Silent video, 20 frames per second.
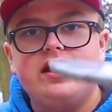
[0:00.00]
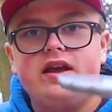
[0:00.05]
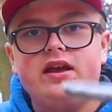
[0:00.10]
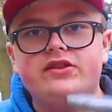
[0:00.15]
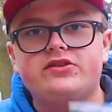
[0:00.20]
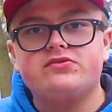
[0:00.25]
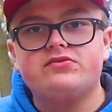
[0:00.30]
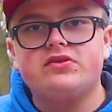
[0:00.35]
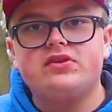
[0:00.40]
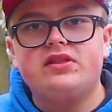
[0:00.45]

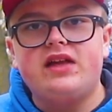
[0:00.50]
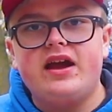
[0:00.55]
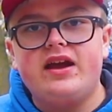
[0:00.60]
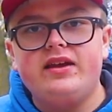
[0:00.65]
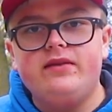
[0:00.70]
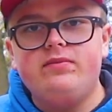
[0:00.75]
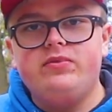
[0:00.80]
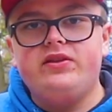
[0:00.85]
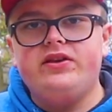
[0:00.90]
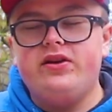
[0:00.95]
It's
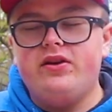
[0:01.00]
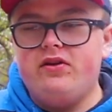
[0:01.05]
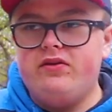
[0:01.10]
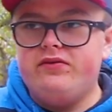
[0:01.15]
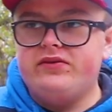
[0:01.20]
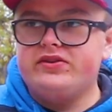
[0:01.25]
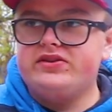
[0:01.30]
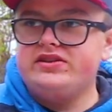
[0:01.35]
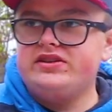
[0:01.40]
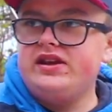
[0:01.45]
reliably
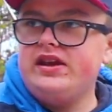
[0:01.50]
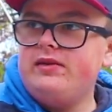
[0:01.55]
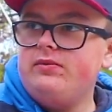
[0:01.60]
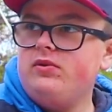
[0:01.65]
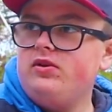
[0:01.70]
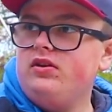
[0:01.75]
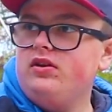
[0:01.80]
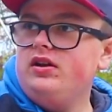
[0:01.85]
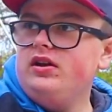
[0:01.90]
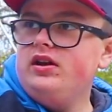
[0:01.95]

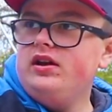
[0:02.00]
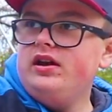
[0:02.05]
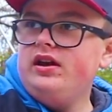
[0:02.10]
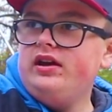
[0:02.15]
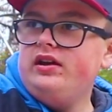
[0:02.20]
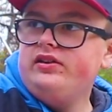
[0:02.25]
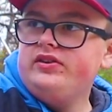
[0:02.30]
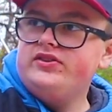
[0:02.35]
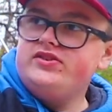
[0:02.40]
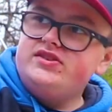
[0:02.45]
overstable
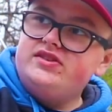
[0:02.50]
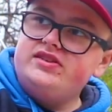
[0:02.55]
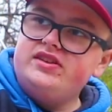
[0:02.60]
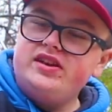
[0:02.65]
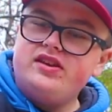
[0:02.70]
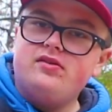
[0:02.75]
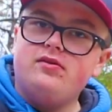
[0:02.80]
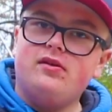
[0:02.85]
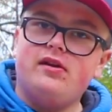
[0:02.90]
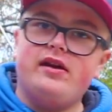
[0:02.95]
and will
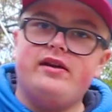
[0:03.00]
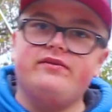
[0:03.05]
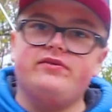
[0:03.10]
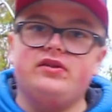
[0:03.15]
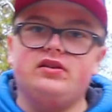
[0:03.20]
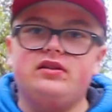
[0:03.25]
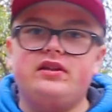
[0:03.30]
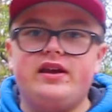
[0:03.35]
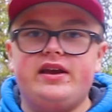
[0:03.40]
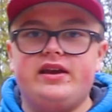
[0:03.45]
stick
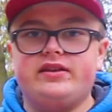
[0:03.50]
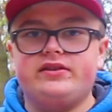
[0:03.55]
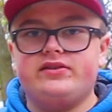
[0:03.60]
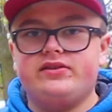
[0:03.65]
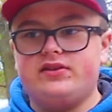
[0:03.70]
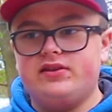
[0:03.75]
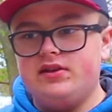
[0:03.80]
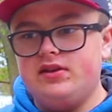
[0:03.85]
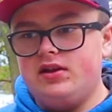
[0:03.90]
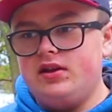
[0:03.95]
wherever it
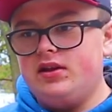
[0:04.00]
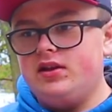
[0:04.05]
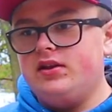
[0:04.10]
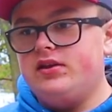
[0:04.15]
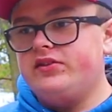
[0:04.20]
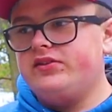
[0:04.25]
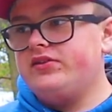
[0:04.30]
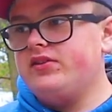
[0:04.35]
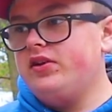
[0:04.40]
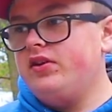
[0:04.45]
lands.
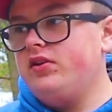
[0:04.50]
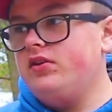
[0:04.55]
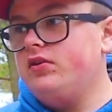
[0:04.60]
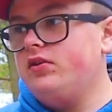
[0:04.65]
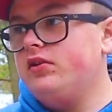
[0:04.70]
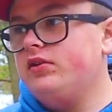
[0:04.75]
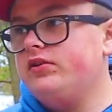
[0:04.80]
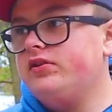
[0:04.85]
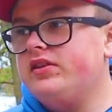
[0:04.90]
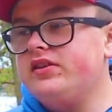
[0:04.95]

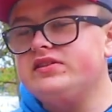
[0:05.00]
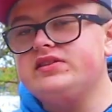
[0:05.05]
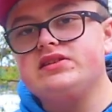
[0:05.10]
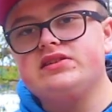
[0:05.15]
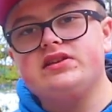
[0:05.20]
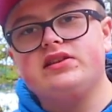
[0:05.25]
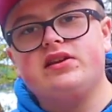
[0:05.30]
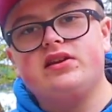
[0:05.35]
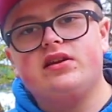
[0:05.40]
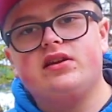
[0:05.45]
So this
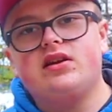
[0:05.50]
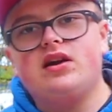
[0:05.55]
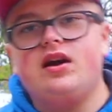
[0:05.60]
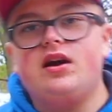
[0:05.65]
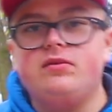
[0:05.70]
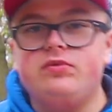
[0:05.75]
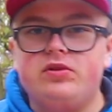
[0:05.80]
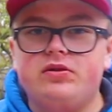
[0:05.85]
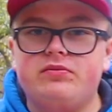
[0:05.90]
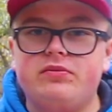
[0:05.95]
is a good
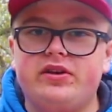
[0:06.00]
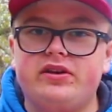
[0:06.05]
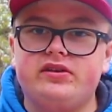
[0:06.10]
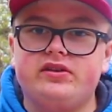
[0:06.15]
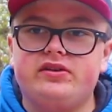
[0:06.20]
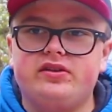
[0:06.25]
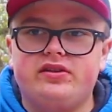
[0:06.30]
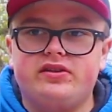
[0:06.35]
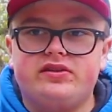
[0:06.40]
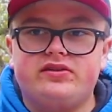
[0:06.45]

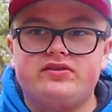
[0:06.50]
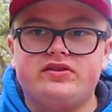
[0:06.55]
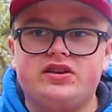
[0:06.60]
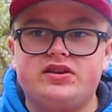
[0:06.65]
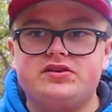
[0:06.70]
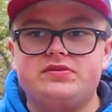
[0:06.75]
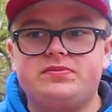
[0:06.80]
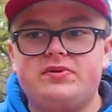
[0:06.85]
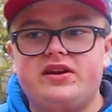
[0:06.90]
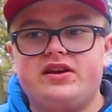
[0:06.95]
complement to the
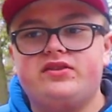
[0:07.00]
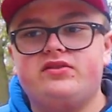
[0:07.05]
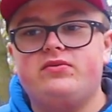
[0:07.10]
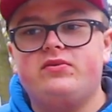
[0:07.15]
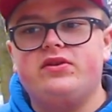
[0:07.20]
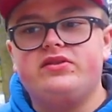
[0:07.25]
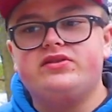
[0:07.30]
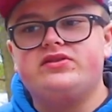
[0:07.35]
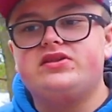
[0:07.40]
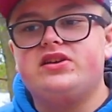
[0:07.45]
suspect,
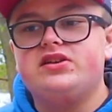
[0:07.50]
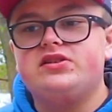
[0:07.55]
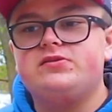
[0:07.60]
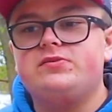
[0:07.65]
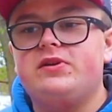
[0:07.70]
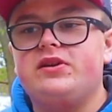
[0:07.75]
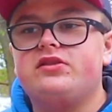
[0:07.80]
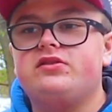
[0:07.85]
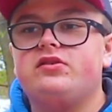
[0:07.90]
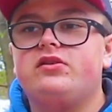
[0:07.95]
where the
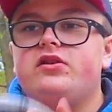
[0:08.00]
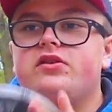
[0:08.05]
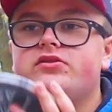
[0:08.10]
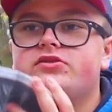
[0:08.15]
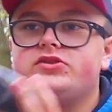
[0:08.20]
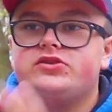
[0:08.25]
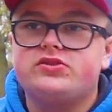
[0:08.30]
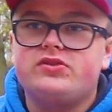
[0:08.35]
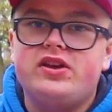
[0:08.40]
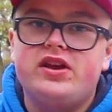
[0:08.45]
suspect will go
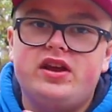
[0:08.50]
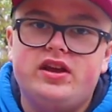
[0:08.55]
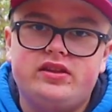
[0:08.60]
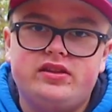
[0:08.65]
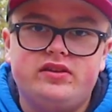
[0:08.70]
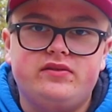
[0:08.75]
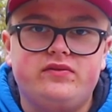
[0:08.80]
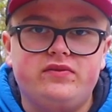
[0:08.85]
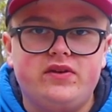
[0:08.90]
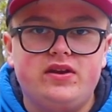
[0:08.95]
straight
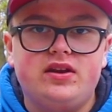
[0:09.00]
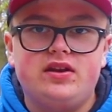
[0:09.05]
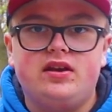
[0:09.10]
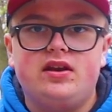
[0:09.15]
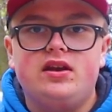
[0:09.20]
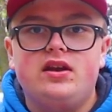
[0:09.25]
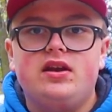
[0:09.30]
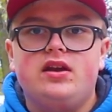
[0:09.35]
and then fade.